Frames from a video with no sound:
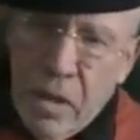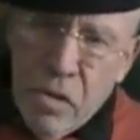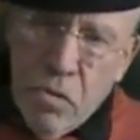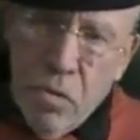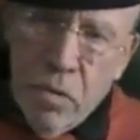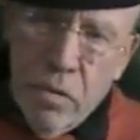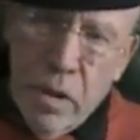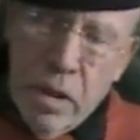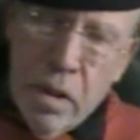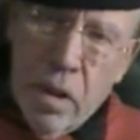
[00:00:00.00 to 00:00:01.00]

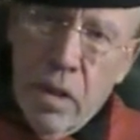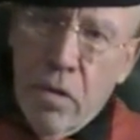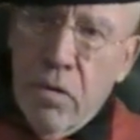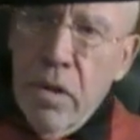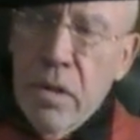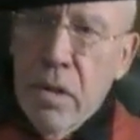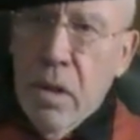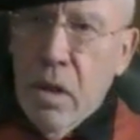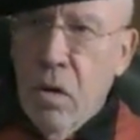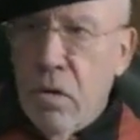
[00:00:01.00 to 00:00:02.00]
extraordinary increase in the